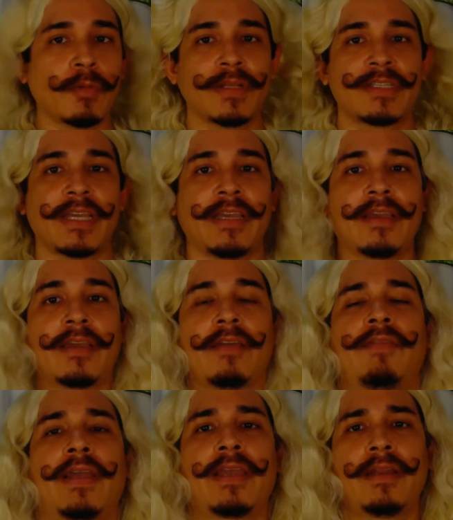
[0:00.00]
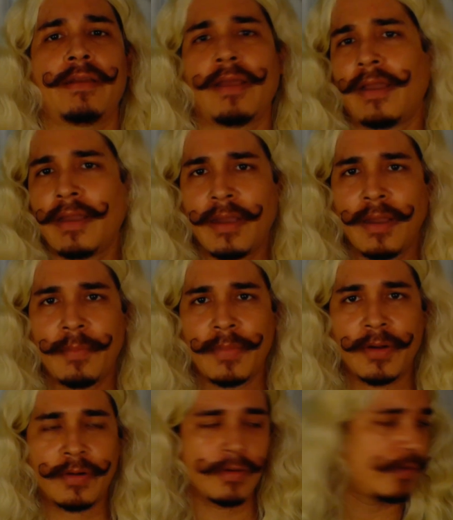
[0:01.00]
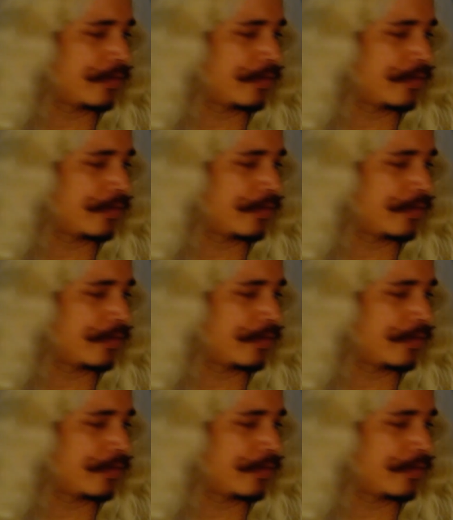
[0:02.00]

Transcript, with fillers: so we'll see if I can let her